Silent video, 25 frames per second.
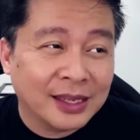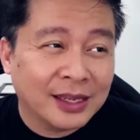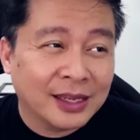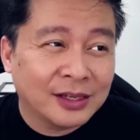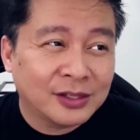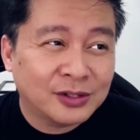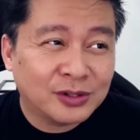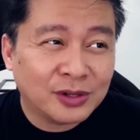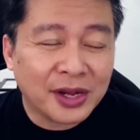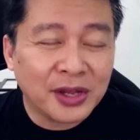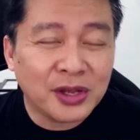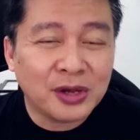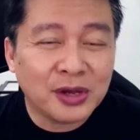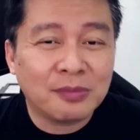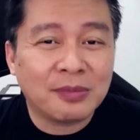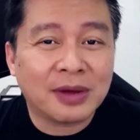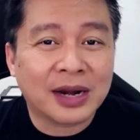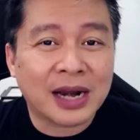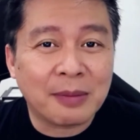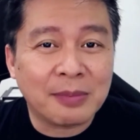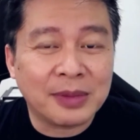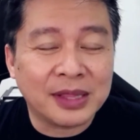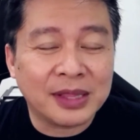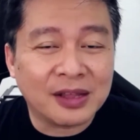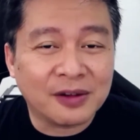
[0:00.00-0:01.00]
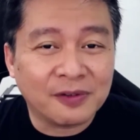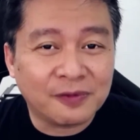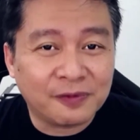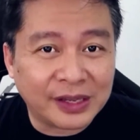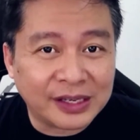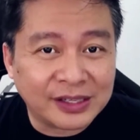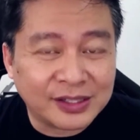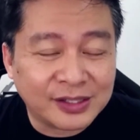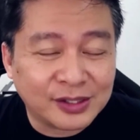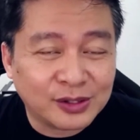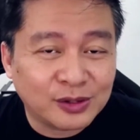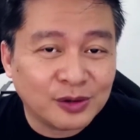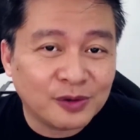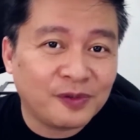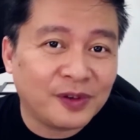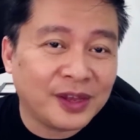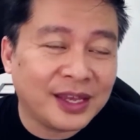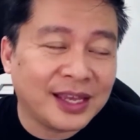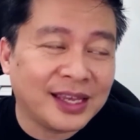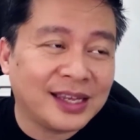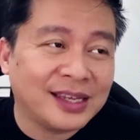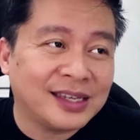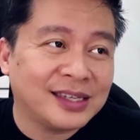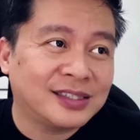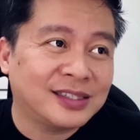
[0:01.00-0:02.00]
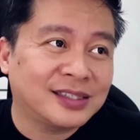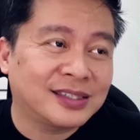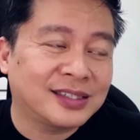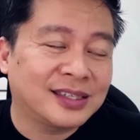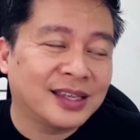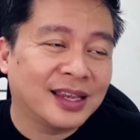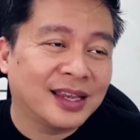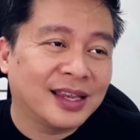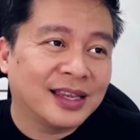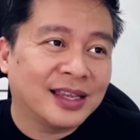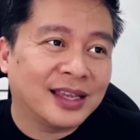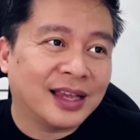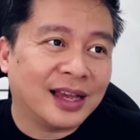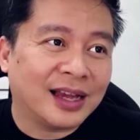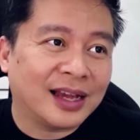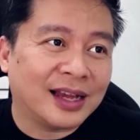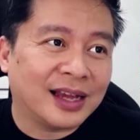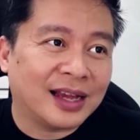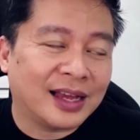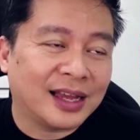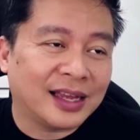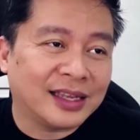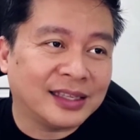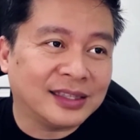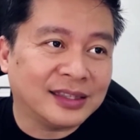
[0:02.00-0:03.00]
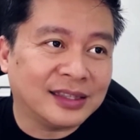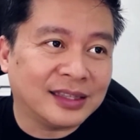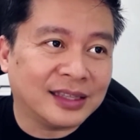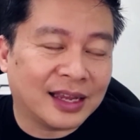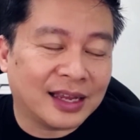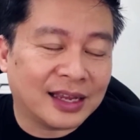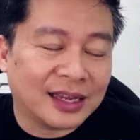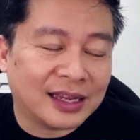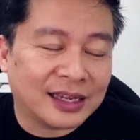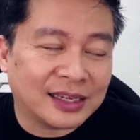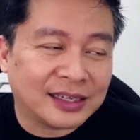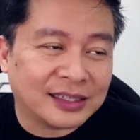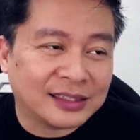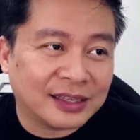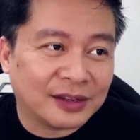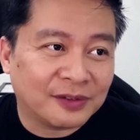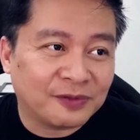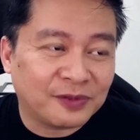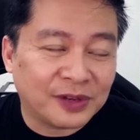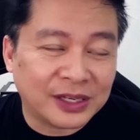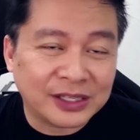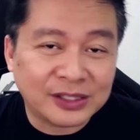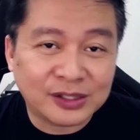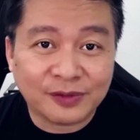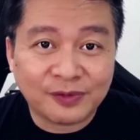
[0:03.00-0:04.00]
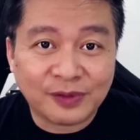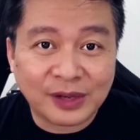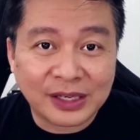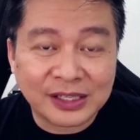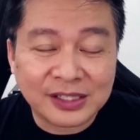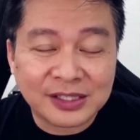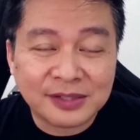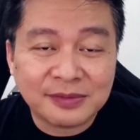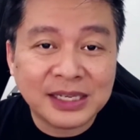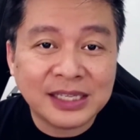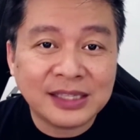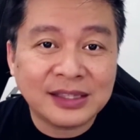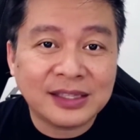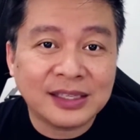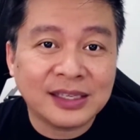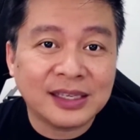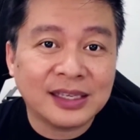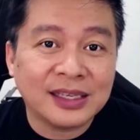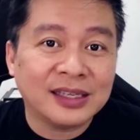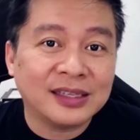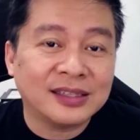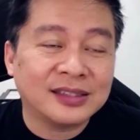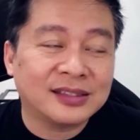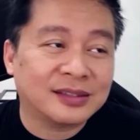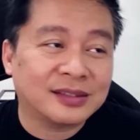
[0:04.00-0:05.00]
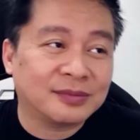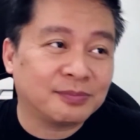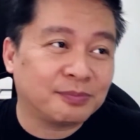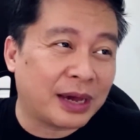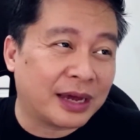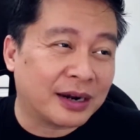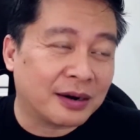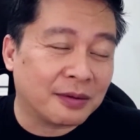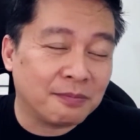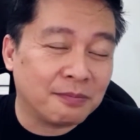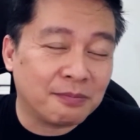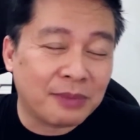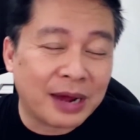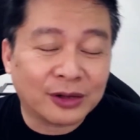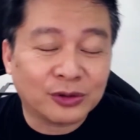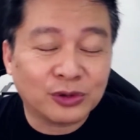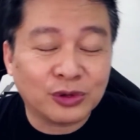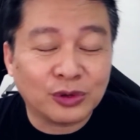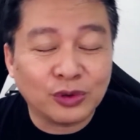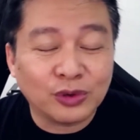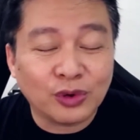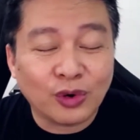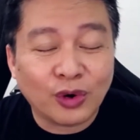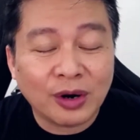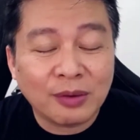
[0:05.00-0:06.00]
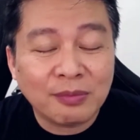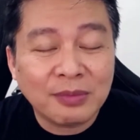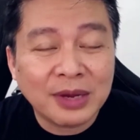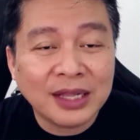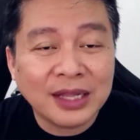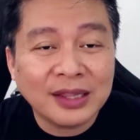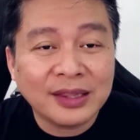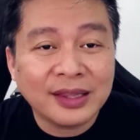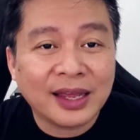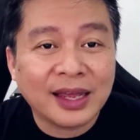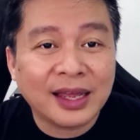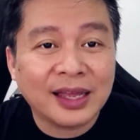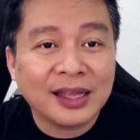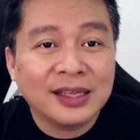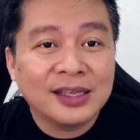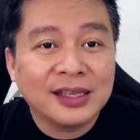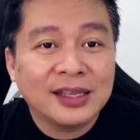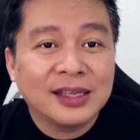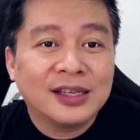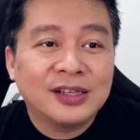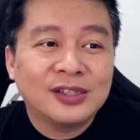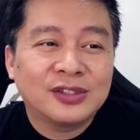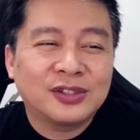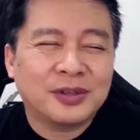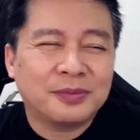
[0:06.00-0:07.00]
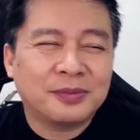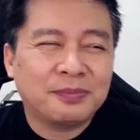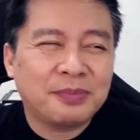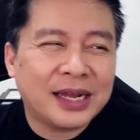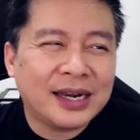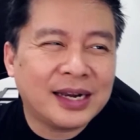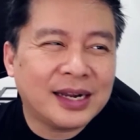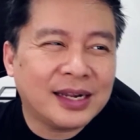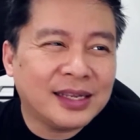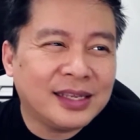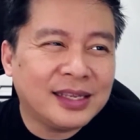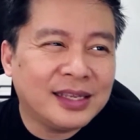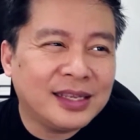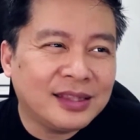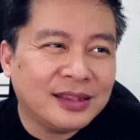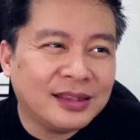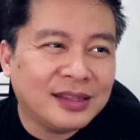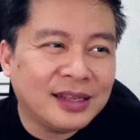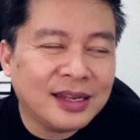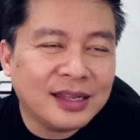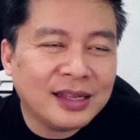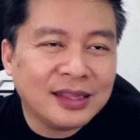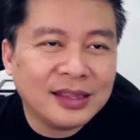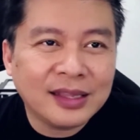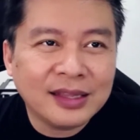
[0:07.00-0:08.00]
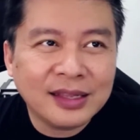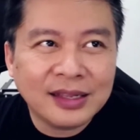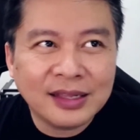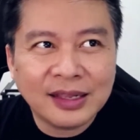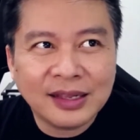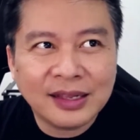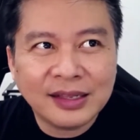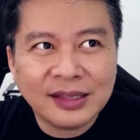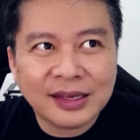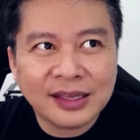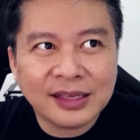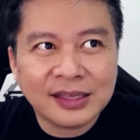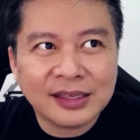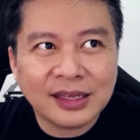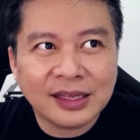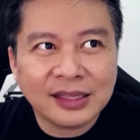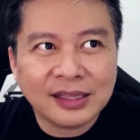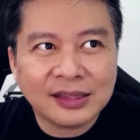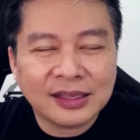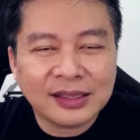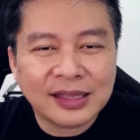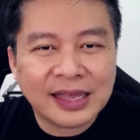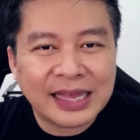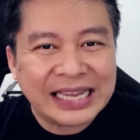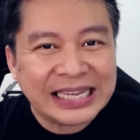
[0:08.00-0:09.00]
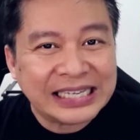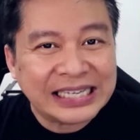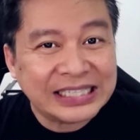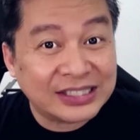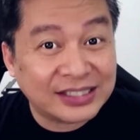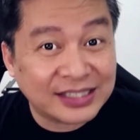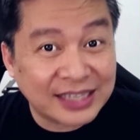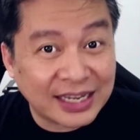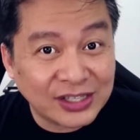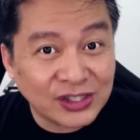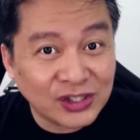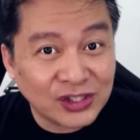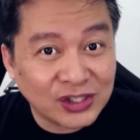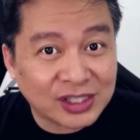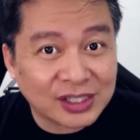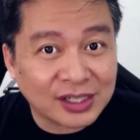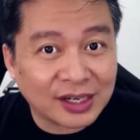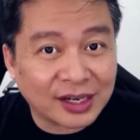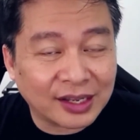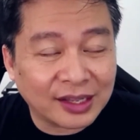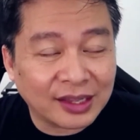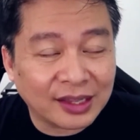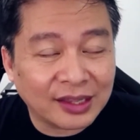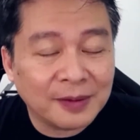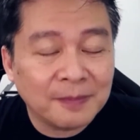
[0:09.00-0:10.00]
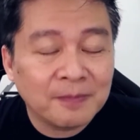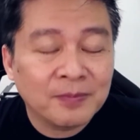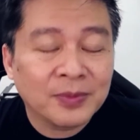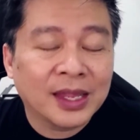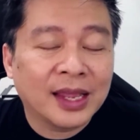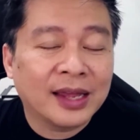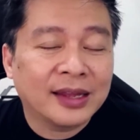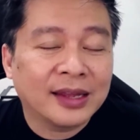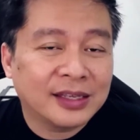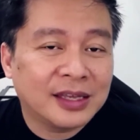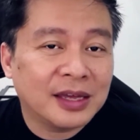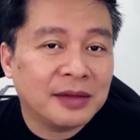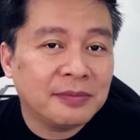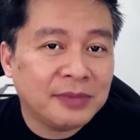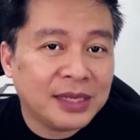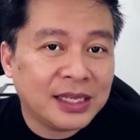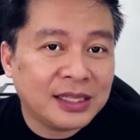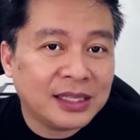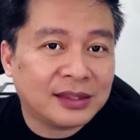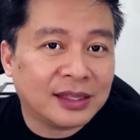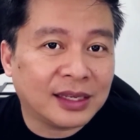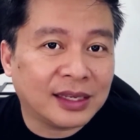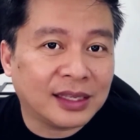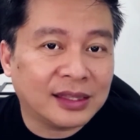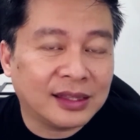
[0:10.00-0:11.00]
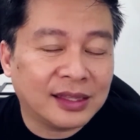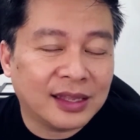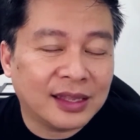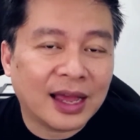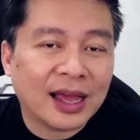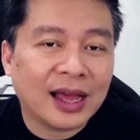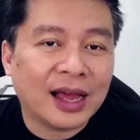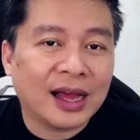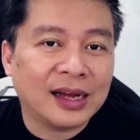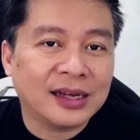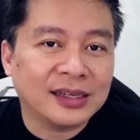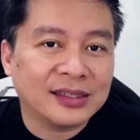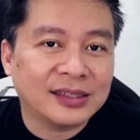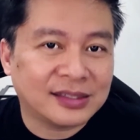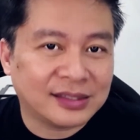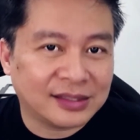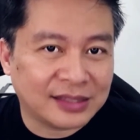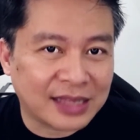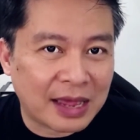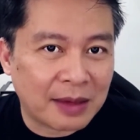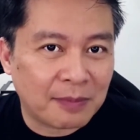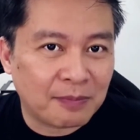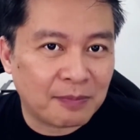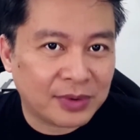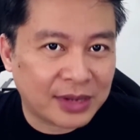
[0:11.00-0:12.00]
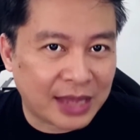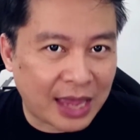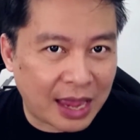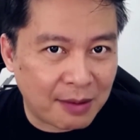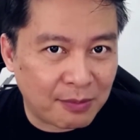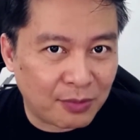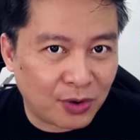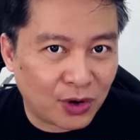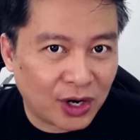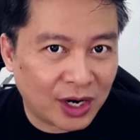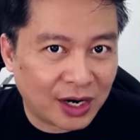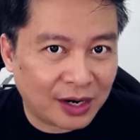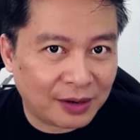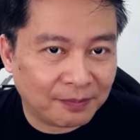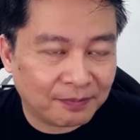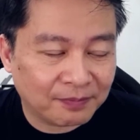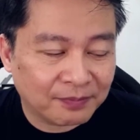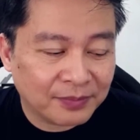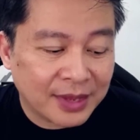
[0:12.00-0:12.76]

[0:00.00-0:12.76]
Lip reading: So, ngayon marami ng face-to-face, na face-to-face meetings, parang back to normal na. So, parang hindi na nila nakikita na essential gamitin ang snap camera.